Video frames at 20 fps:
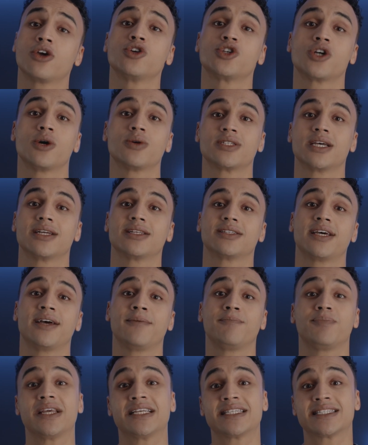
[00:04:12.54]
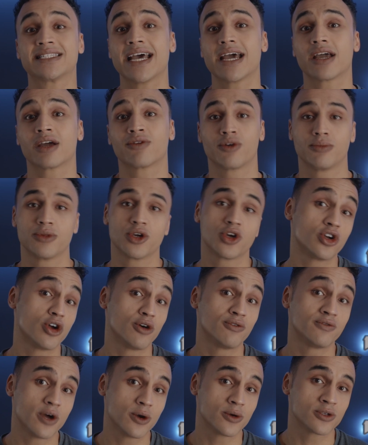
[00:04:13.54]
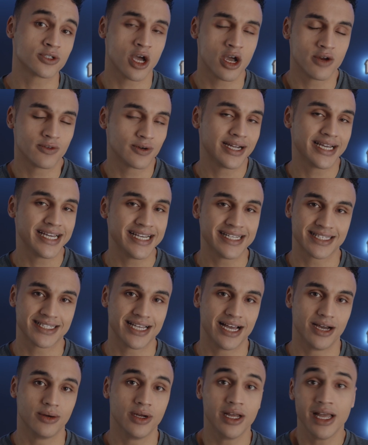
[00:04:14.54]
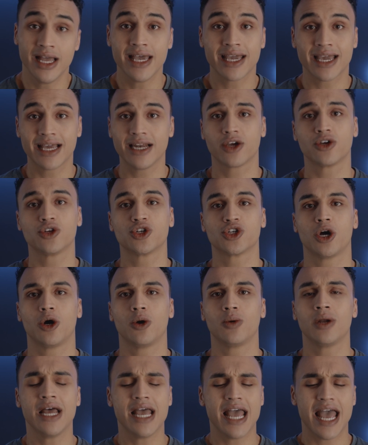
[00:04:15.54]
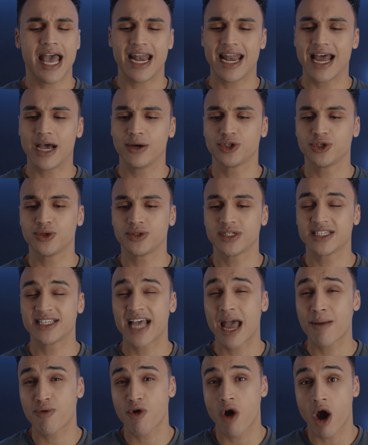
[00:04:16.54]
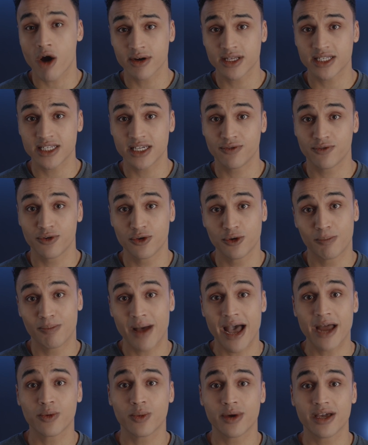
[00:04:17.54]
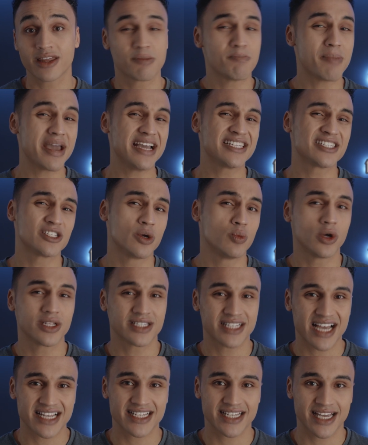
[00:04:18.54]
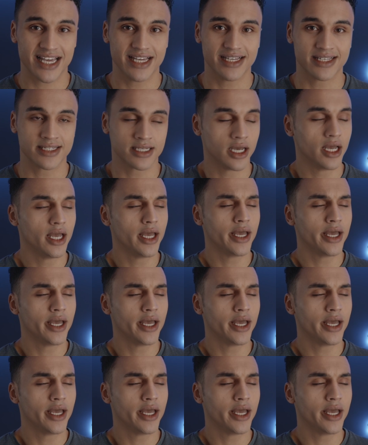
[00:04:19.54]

Control Center is tech from the good old folks over at Intel. Killer Control allows you to set priority for your bandwidth based on what task it is.